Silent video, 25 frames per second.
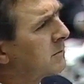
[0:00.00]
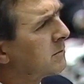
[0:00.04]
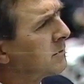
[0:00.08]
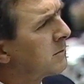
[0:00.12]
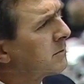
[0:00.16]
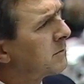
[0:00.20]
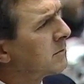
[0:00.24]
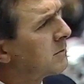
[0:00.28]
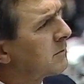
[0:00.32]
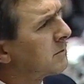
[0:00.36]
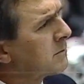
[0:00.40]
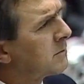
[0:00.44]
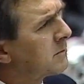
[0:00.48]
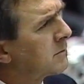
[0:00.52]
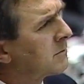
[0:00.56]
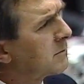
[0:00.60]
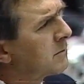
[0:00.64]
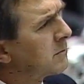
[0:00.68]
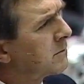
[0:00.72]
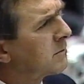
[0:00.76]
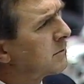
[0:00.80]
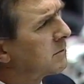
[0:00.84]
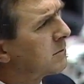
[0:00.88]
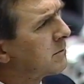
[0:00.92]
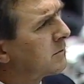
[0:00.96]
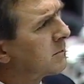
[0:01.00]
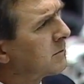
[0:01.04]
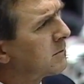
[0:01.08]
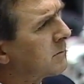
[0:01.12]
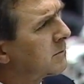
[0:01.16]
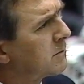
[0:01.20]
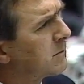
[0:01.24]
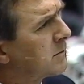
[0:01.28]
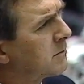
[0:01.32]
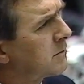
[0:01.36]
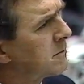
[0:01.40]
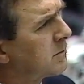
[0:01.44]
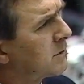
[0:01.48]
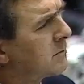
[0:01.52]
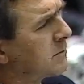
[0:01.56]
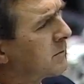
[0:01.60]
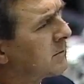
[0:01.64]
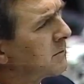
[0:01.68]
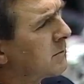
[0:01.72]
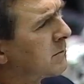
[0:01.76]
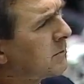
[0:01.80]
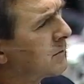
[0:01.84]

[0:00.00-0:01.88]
test provider,